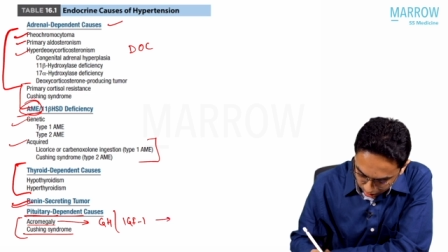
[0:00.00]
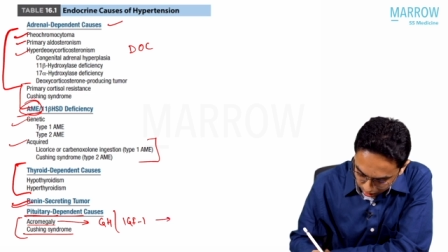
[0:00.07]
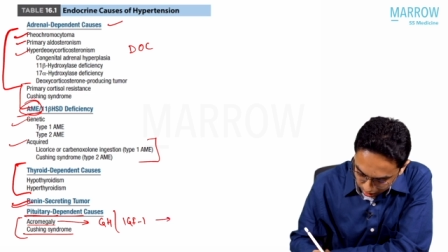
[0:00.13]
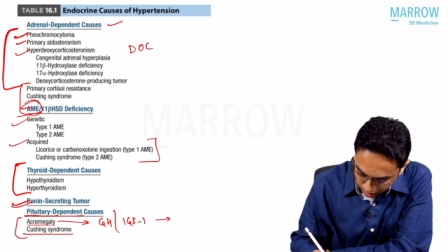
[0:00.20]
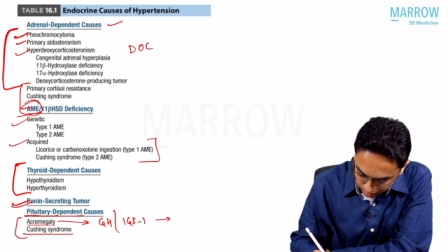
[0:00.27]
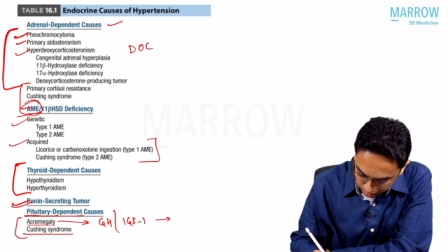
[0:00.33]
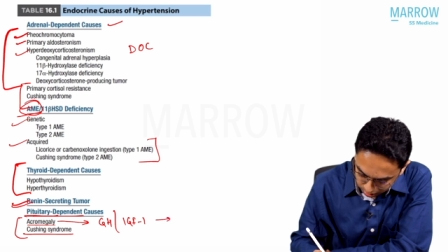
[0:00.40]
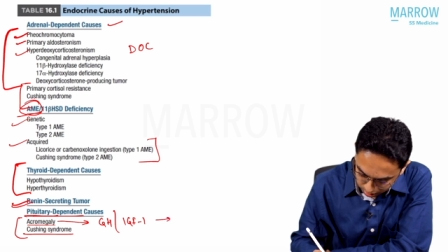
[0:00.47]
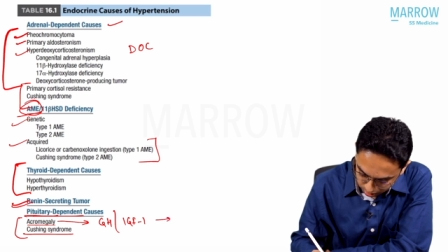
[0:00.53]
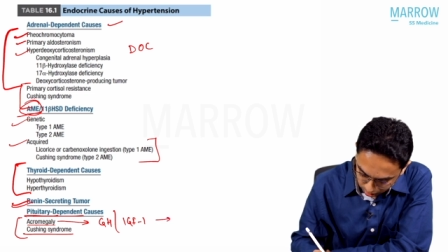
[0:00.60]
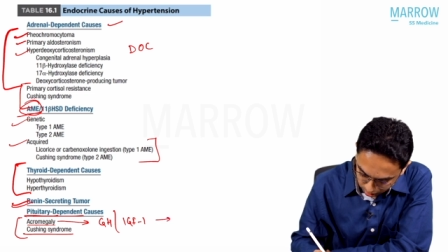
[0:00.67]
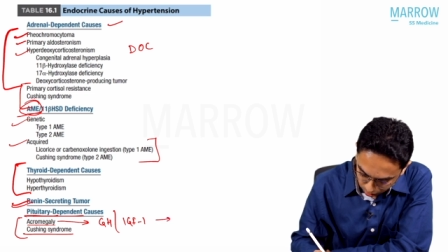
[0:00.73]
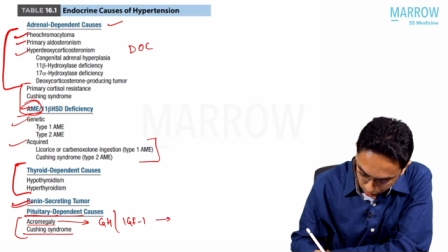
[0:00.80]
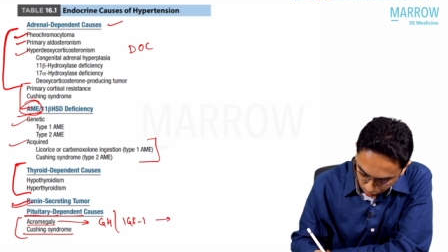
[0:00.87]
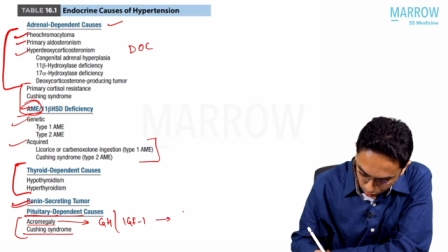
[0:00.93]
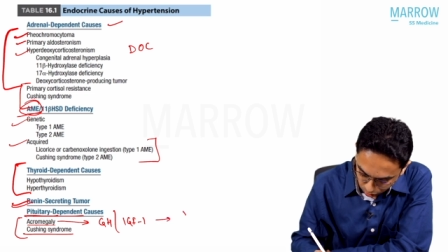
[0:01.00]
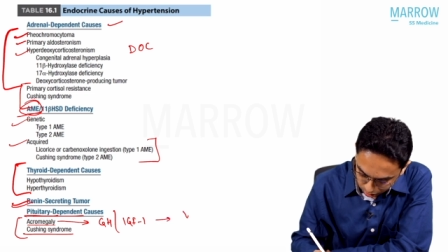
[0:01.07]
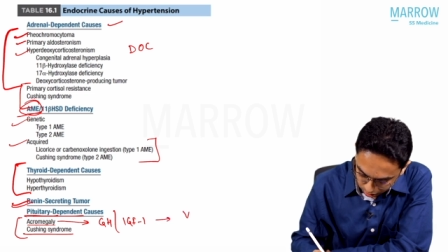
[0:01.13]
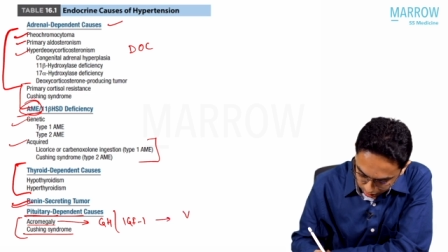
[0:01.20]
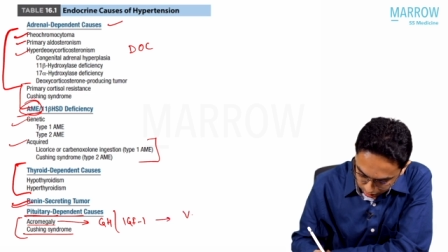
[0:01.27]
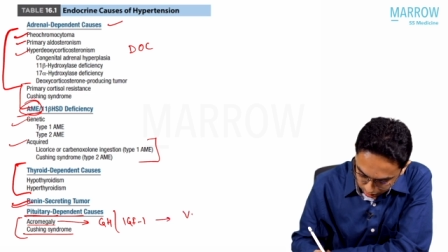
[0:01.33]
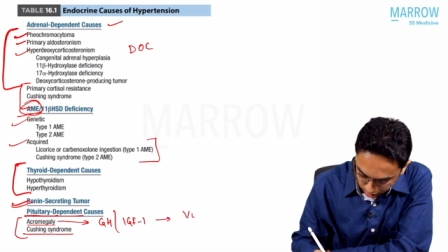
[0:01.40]
This
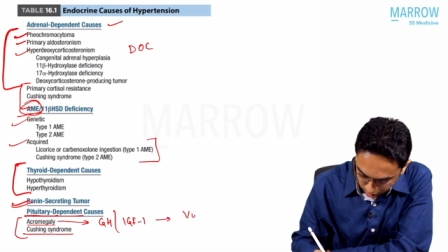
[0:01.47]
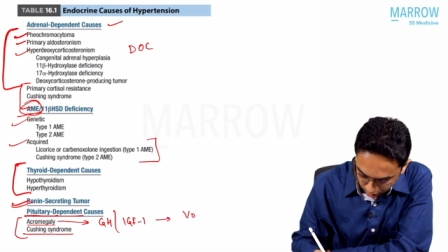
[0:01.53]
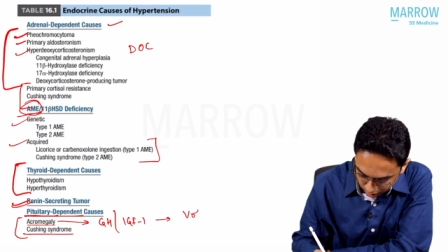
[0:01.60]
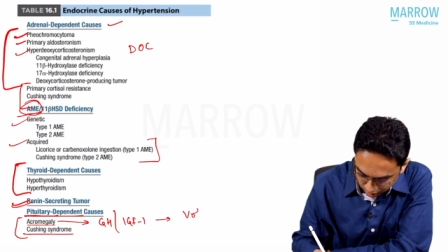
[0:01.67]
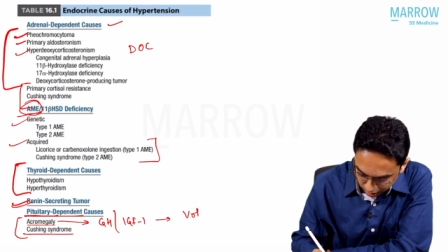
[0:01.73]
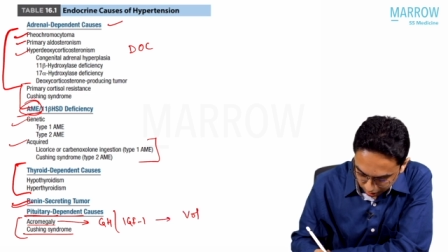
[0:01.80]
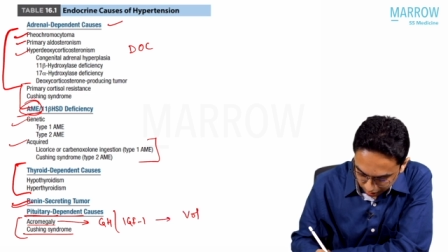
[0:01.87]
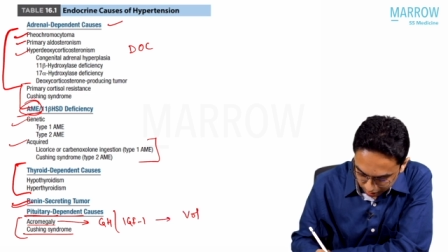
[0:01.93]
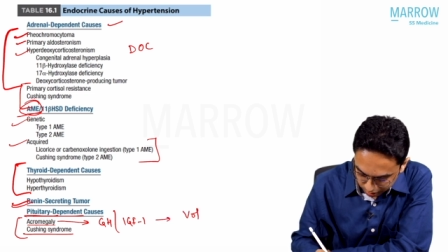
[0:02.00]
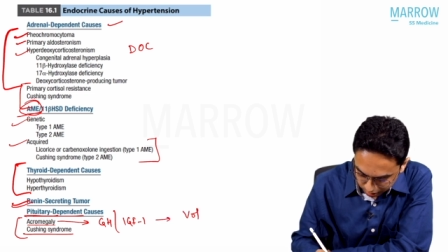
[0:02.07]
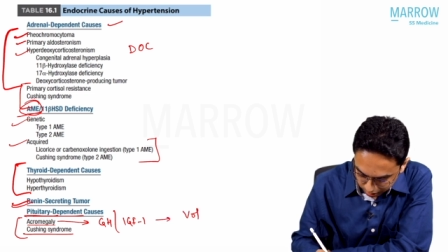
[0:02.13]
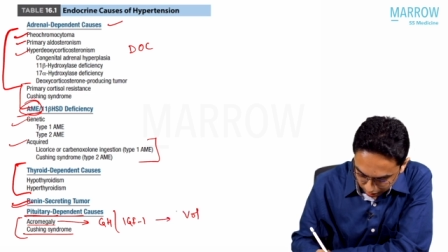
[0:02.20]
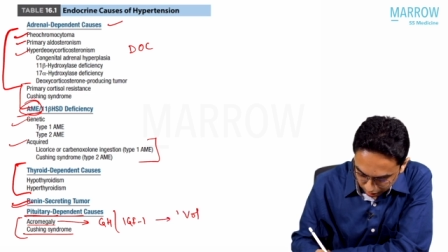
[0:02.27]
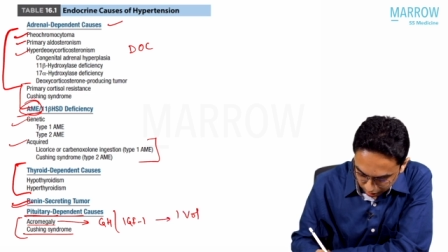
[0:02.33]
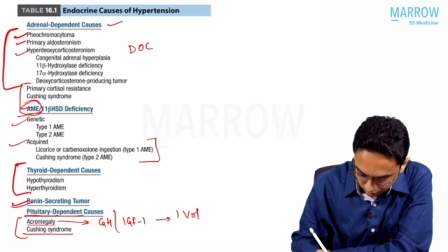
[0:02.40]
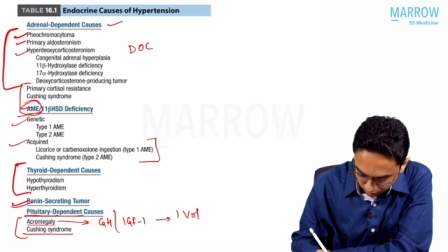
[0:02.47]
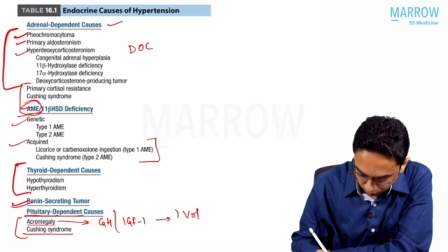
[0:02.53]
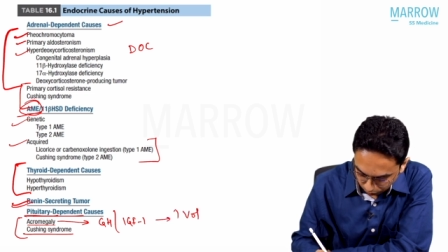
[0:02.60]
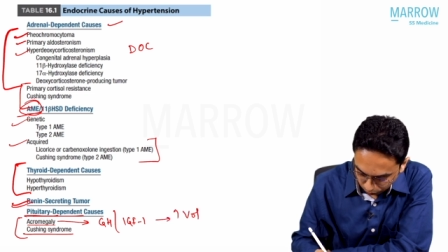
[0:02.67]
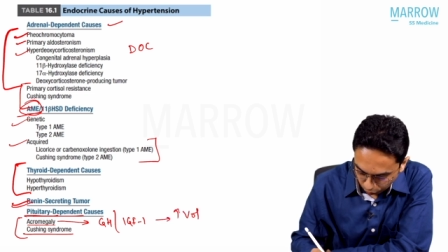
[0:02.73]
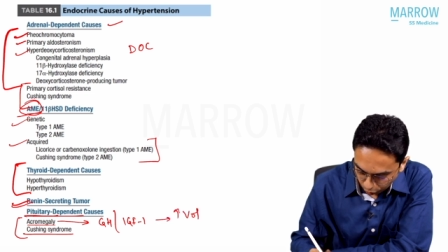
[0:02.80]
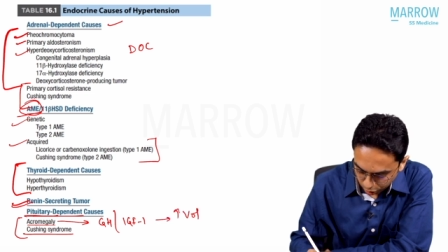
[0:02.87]
causes increase in
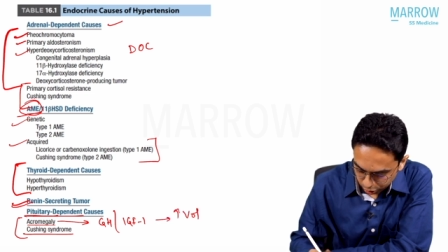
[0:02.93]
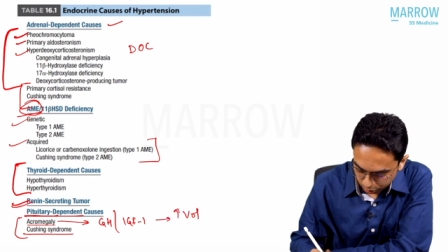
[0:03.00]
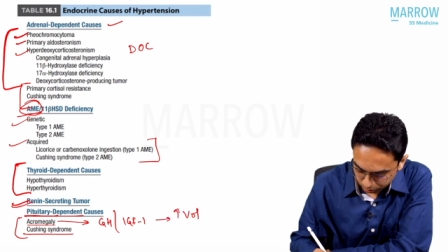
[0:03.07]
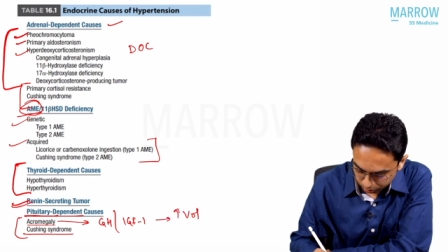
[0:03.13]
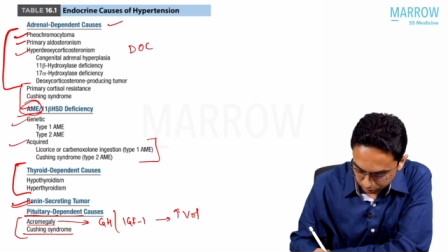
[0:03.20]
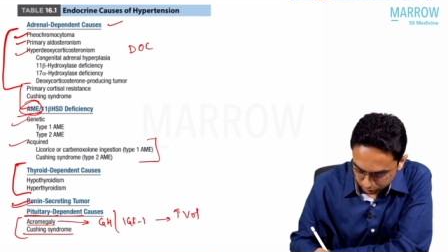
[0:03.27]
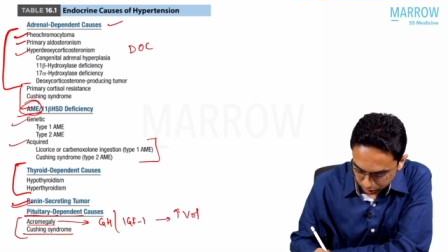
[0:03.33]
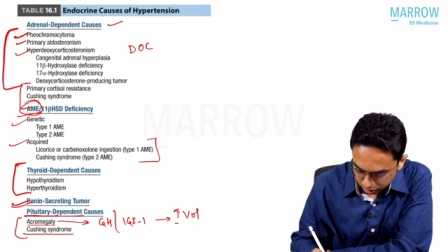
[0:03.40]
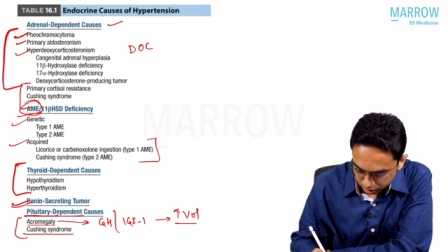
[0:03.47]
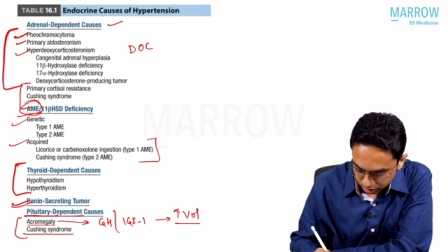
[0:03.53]
volume.